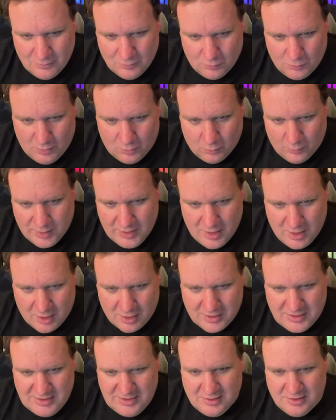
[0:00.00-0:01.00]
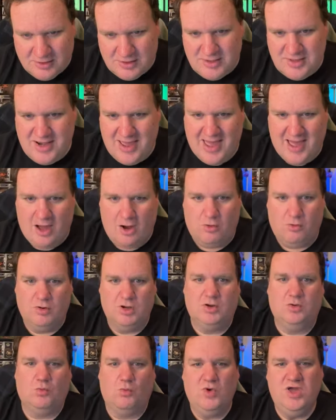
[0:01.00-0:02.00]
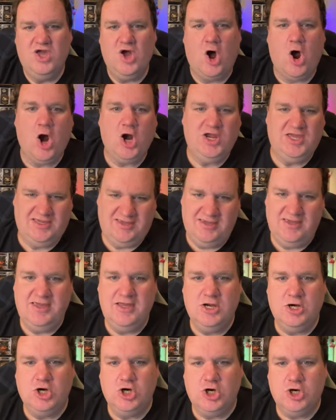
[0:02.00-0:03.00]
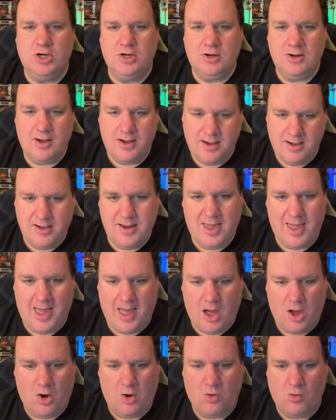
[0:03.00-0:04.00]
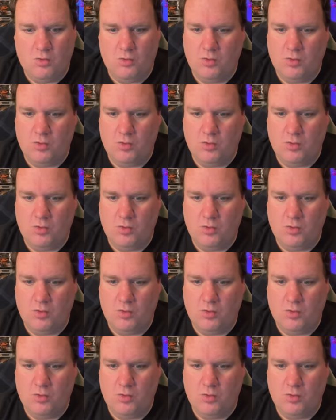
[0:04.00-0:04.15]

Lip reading: Well, we are here now. We are here now.